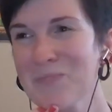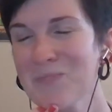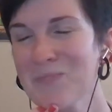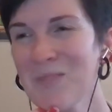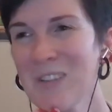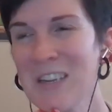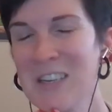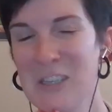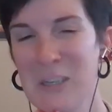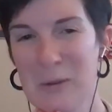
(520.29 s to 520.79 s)

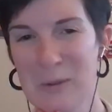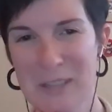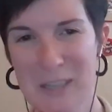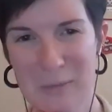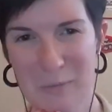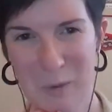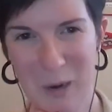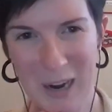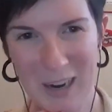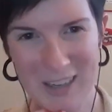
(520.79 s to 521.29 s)
And she was
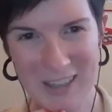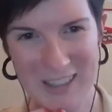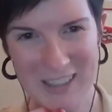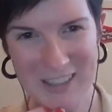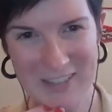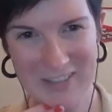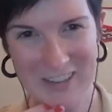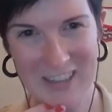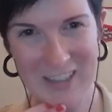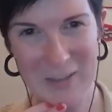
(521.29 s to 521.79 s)
in product
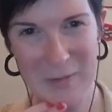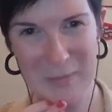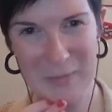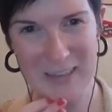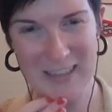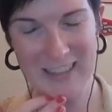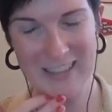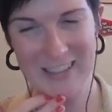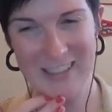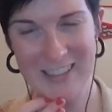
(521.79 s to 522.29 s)

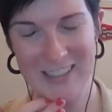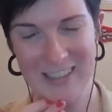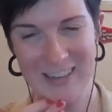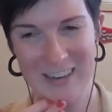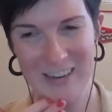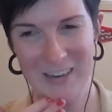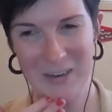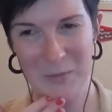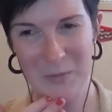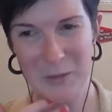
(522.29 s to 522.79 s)
development,
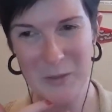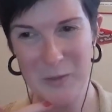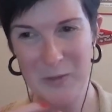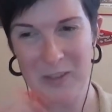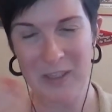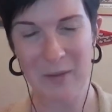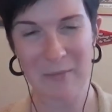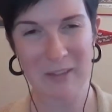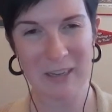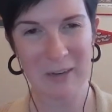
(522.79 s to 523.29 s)
which was
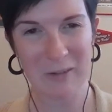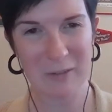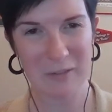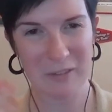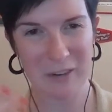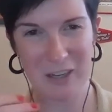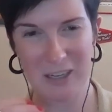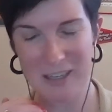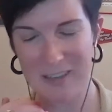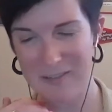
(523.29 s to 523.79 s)
something I was
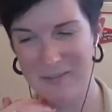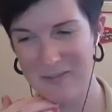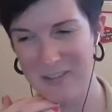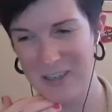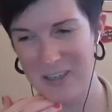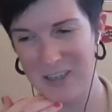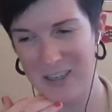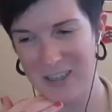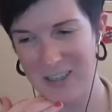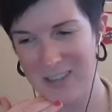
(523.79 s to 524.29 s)
very,
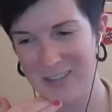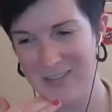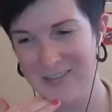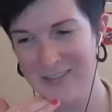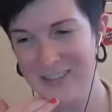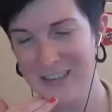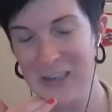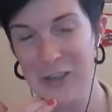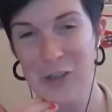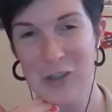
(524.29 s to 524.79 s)
very
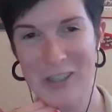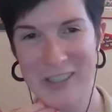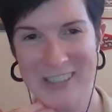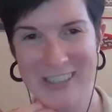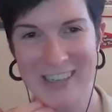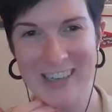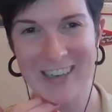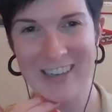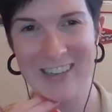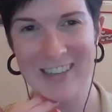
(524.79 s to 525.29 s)

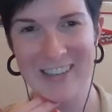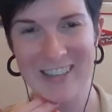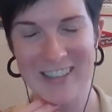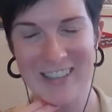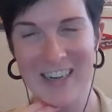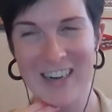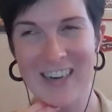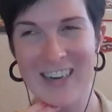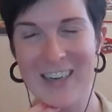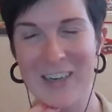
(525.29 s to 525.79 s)
interested in at the
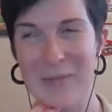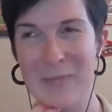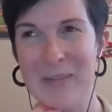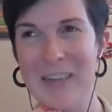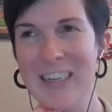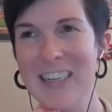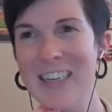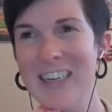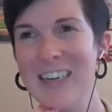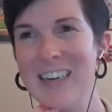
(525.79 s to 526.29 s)
time.
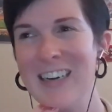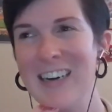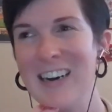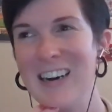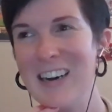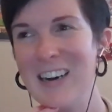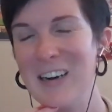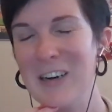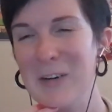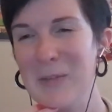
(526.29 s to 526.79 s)

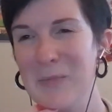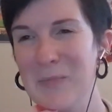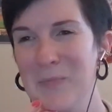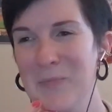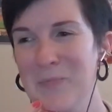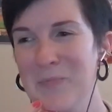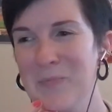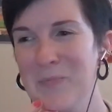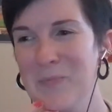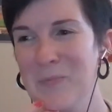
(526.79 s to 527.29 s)

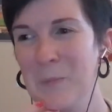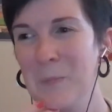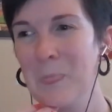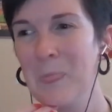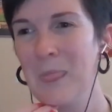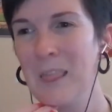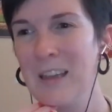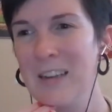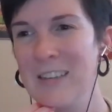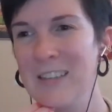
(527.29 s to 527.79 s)

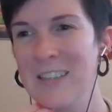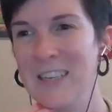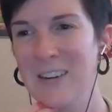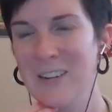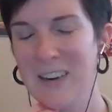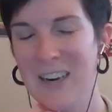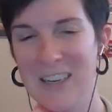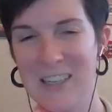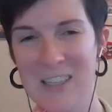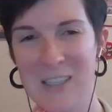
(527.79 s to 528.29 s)
And so I
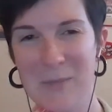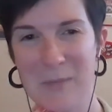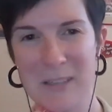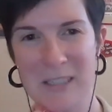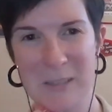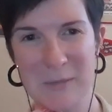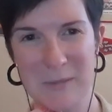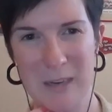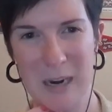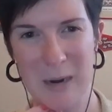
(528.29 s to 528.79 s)
got to spend
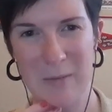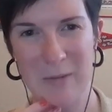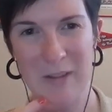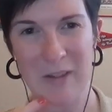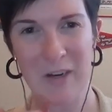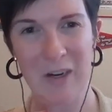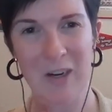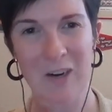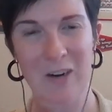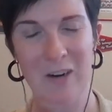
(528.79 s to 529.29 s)
some time with
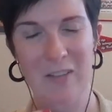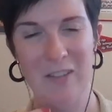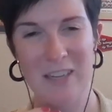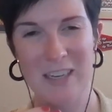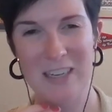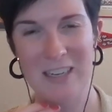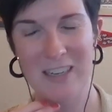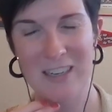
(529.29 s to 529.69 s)
her on the